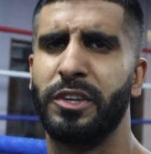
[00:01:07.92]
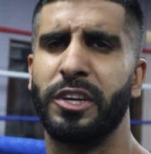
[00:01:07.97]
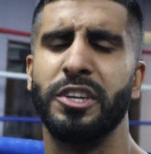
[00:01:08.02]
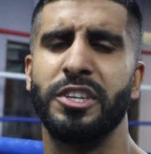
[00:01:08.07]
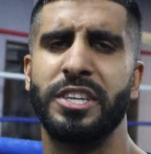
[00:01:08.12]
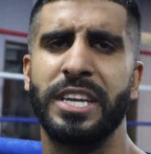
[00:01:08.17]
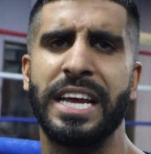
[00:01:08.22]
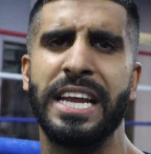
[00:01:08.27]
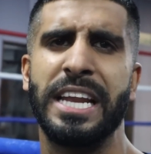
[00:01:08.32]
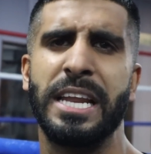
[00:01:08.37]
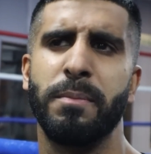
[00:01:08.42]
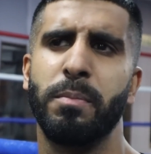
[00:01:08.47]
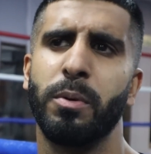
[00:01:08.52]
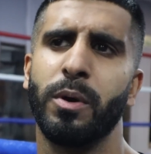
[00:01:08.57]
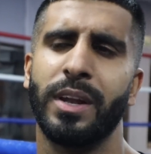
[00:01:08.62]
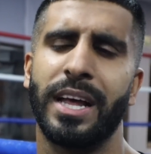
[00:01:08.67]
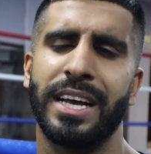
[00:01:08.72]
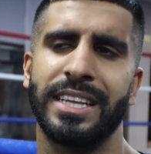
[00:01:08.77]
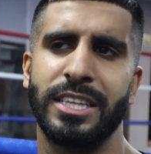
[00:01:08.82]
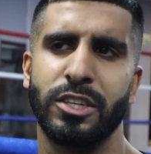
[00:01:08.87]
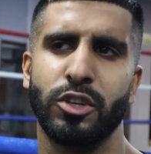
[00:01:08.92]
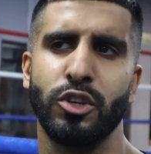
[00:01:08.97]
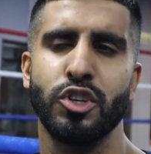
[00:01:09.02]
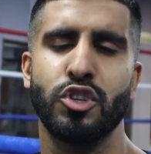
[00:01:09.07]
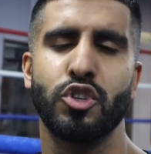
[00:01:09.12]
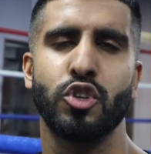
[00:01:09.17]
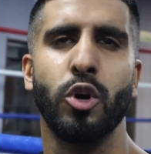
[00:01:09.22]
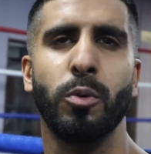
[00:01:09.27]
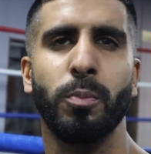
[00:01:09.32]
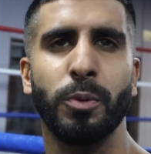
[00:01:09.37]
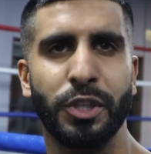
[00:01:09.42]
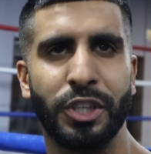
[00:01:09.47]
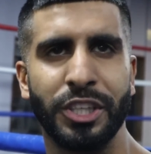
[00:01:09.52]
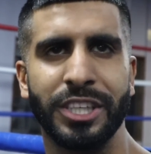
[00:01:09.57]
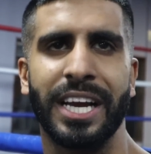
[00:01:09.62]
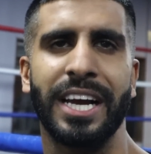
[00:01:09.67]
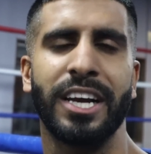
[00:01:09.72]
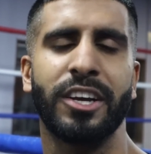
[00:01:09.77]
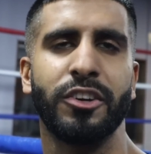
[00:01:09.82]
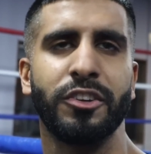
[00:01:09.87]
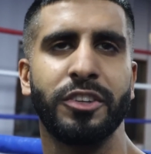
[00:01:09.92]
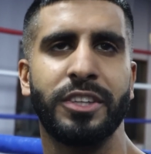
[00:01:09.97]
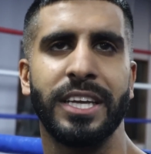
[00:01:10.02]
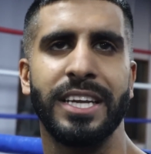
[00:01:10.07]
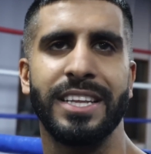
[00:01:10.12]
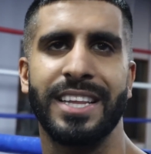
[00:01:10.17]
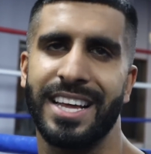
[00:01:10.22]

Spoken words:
contain it, but like there's only so much you can contain.